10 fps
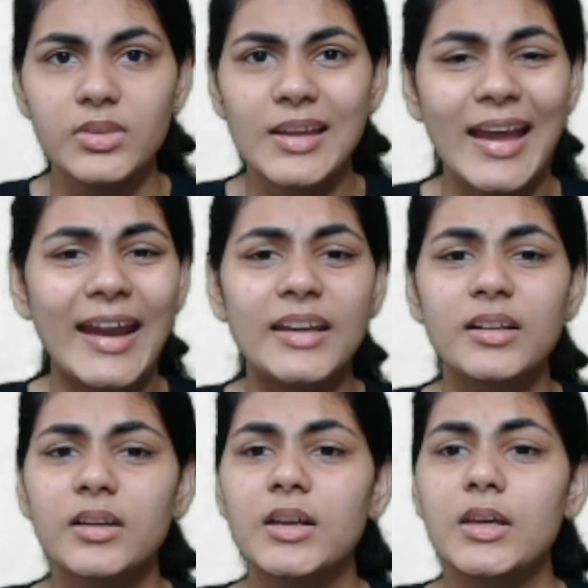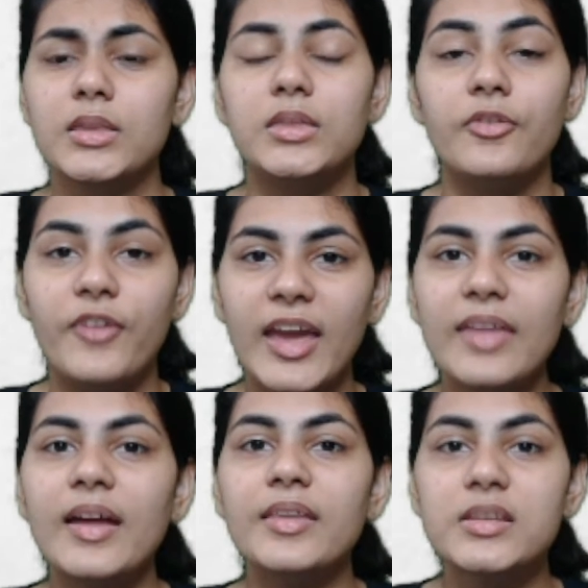And the
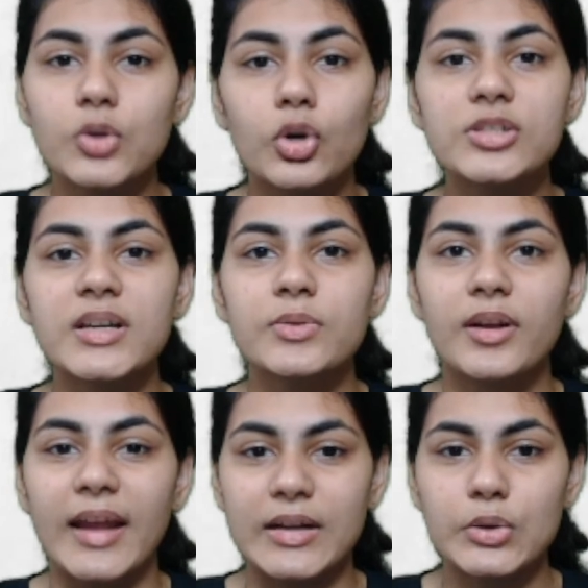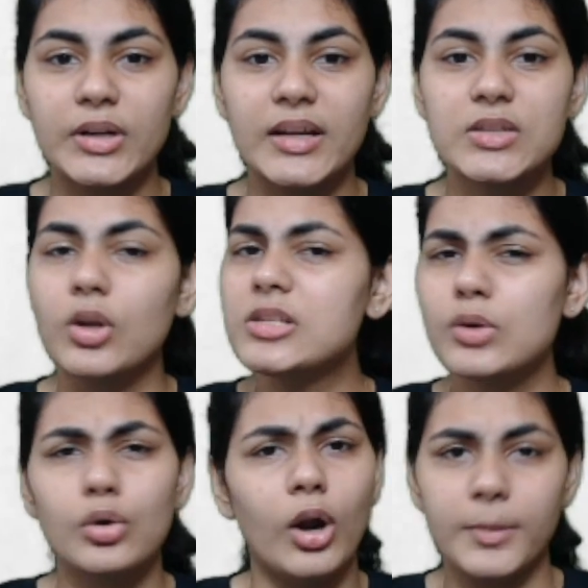way that the soldiers were recruited is
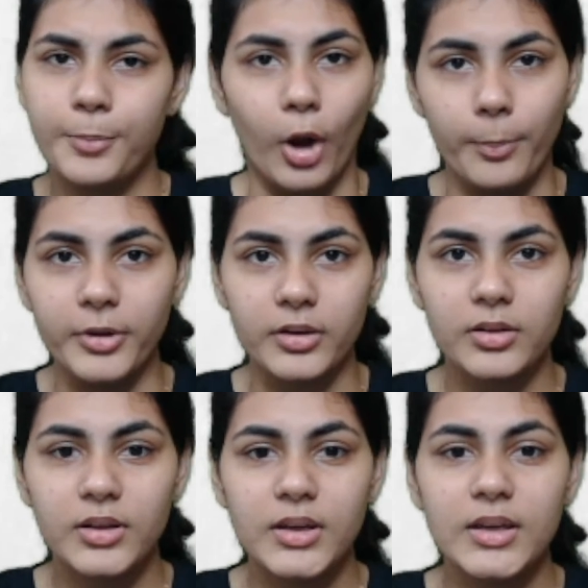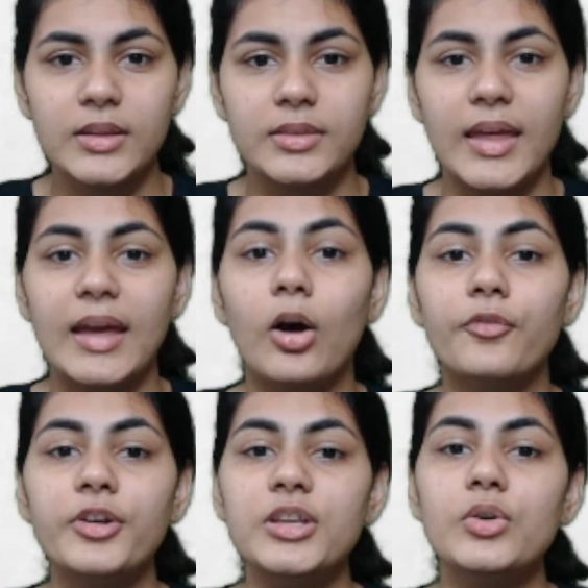also not proper. They
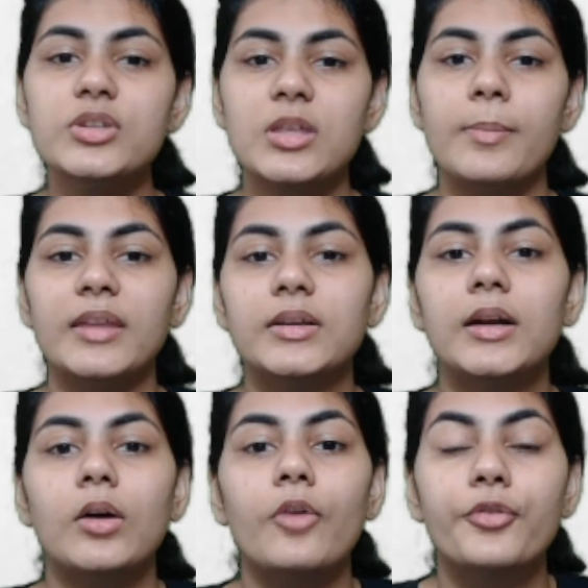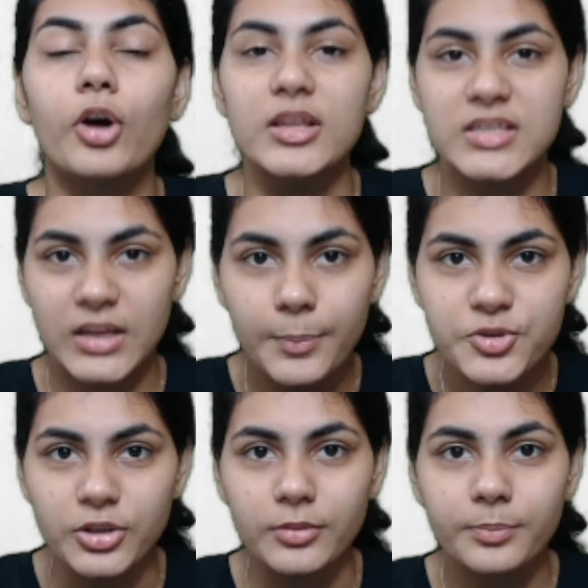often use the method of
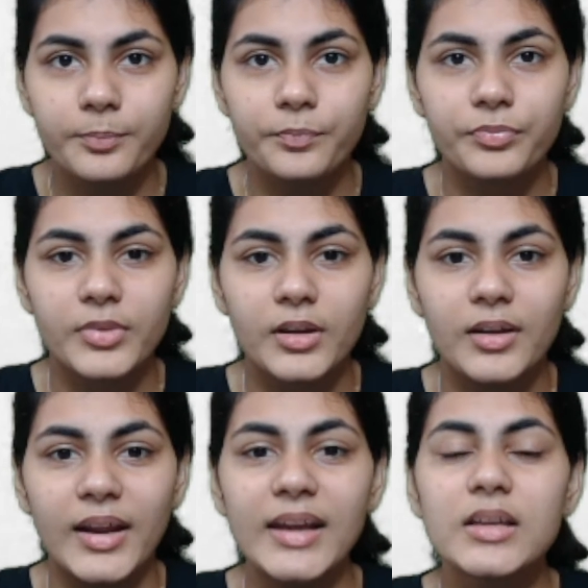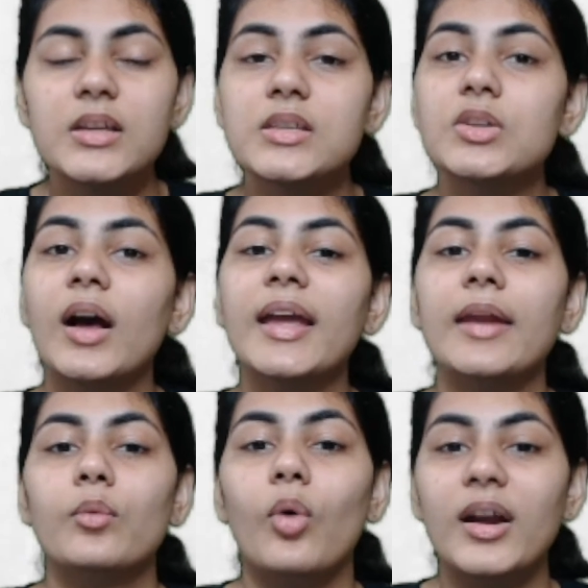conscription, right? So
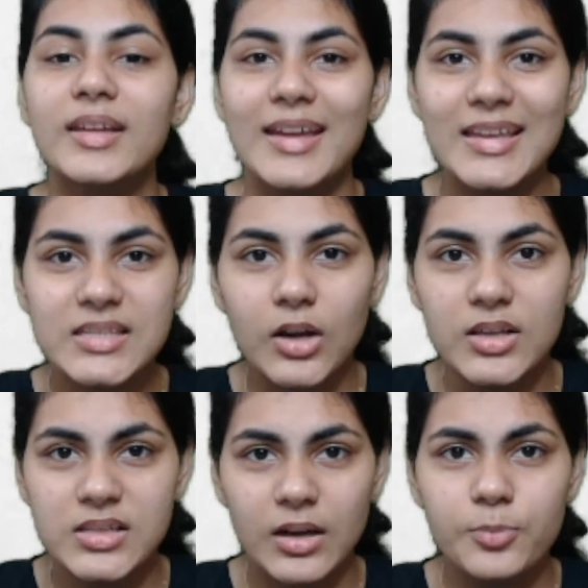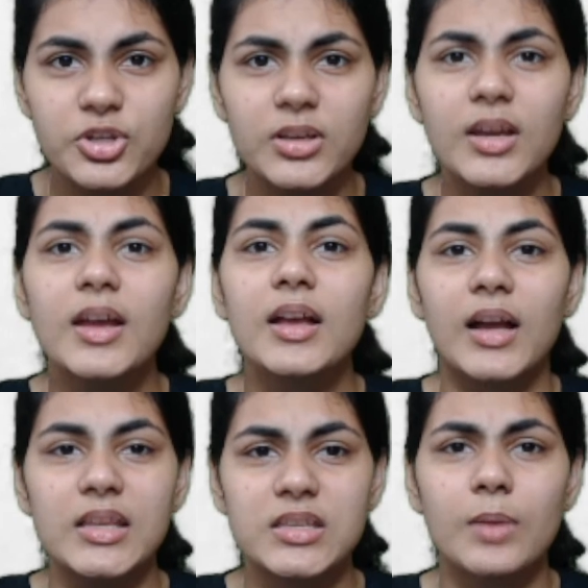again, what is conscription?
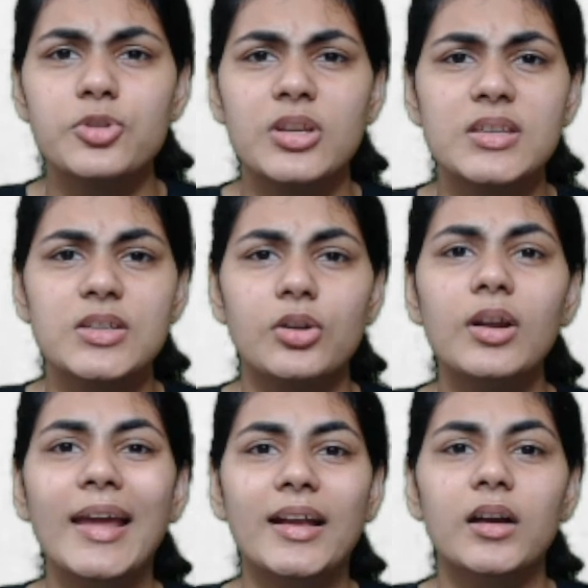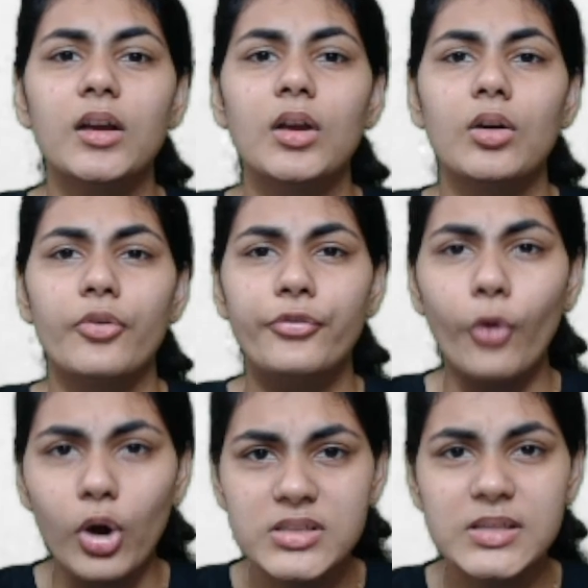Conscription is, like
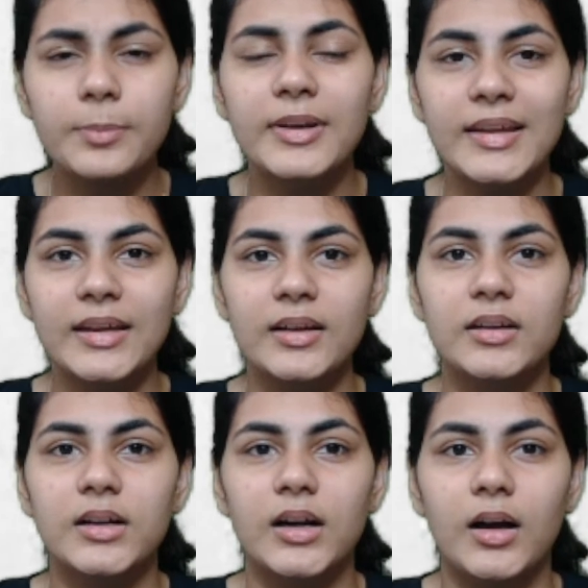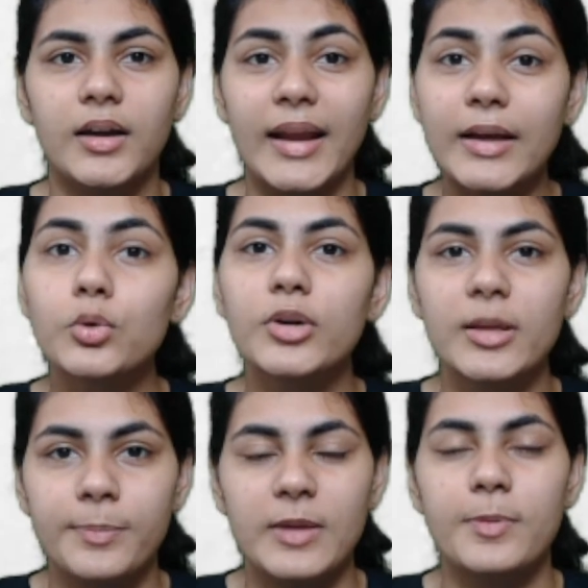forcibly
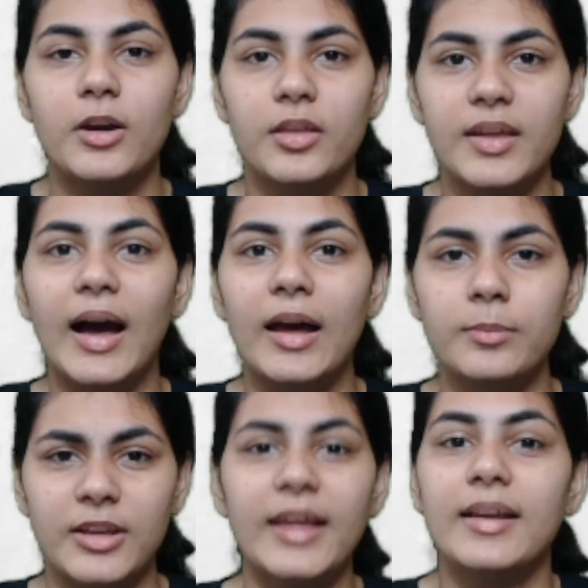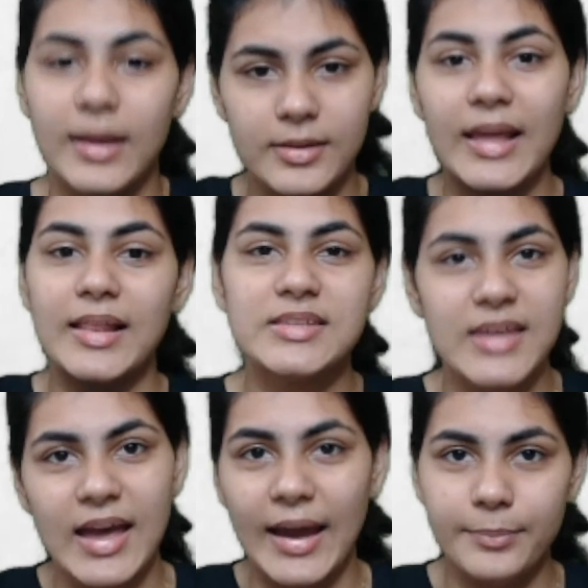recruiting people into the army. Like let's
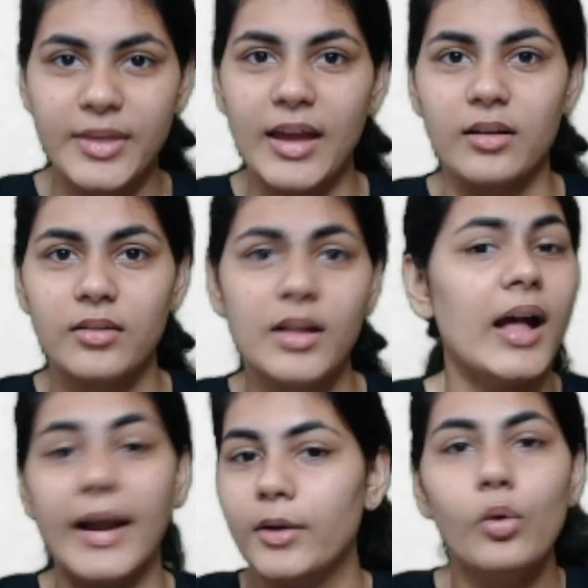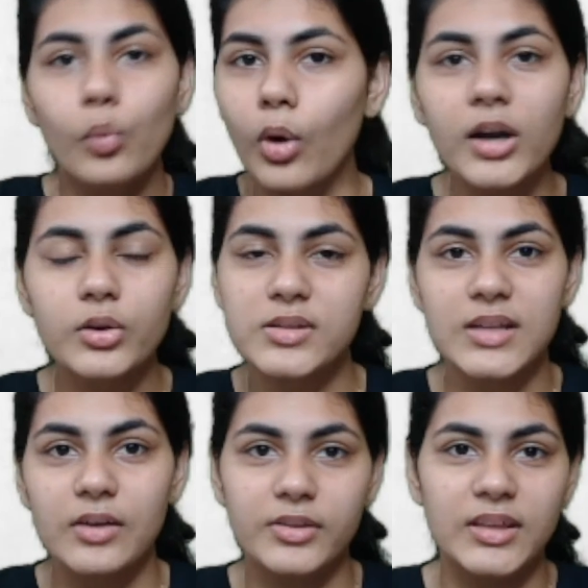say I'm there. I don't want to
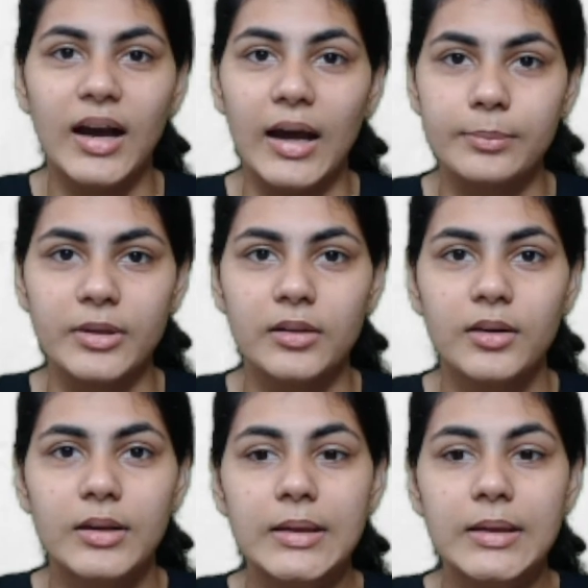serve in the army.